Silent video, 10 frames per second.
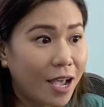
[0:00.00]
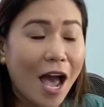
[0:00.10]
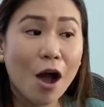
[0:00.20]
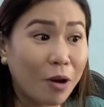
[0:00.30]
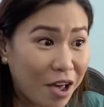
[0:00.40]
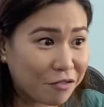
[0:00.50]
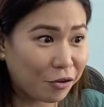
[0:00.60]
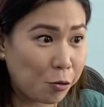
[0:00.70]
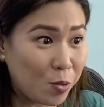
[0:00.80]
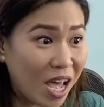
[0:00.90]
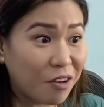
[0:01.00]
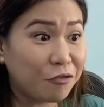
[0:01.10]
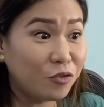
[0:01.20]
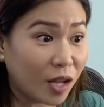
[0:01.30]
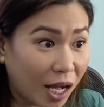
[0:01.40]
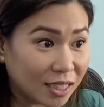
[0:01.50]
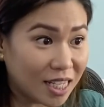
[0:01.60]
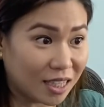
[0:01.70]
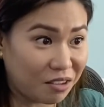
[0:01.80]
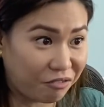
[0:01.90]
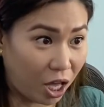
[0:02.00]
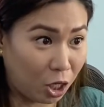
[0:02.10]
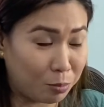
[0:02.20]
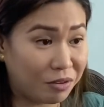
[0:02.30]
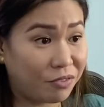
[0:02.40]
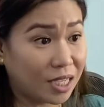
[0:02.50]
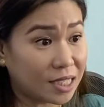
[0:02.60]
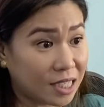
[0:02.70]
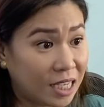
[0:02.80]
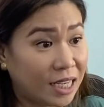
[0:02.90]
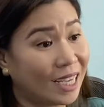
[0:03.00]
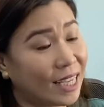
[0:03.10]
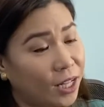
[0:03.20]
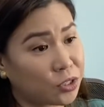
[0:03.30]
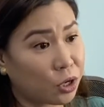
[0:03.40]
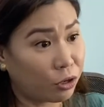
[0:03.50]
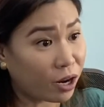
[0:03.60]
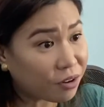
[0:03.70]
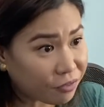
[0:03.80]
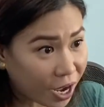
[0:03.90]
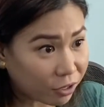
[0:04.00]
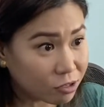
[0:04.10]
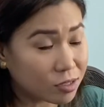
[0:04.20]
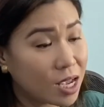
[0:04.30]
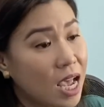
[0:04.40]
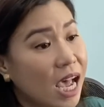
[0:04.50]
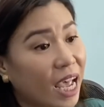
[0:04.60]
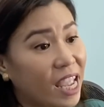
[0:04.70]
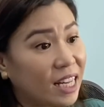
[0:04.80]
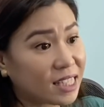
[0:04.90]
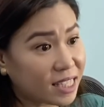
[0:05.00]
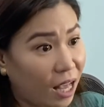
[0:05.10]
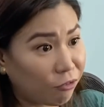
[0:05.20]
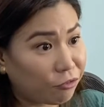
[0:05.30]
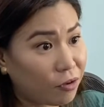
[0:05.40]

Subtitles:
However, we have not yet developed a vaccine against coronavirus in itself.